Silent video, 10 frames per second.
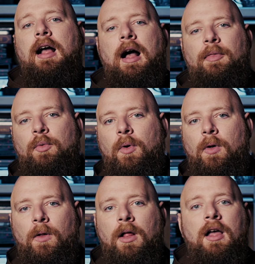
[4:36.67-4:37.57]
On the
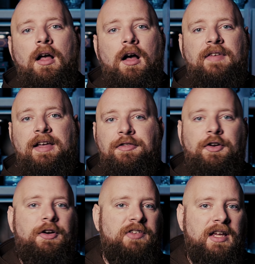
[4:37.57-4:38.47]
roll of a
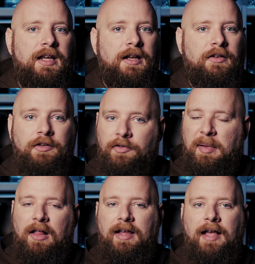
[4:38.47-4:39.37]
13
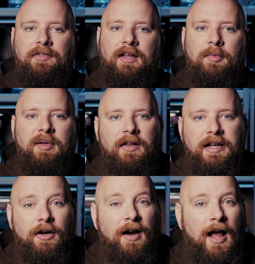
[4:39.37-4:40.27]
spellcasting
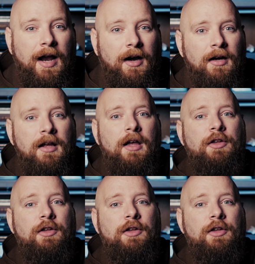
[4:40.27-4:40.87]
ability or higher,